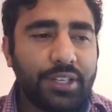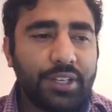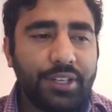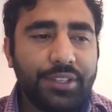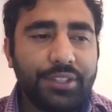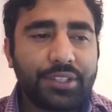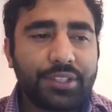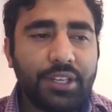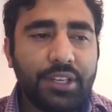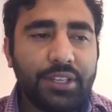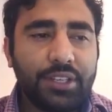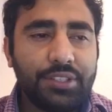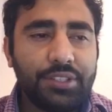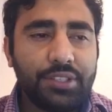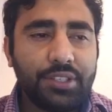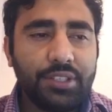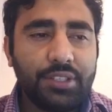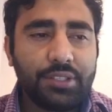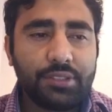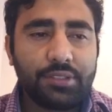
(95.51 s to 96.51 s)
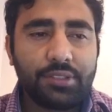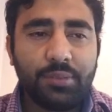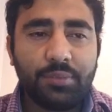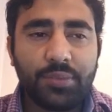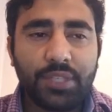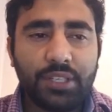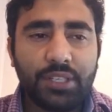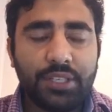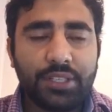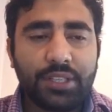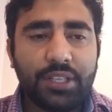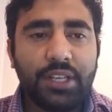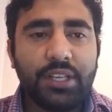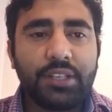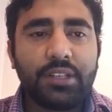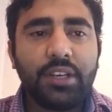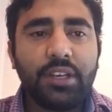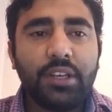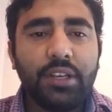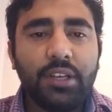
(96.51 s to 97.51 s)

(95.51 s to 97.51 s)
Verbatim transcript: race car engineer or something like that.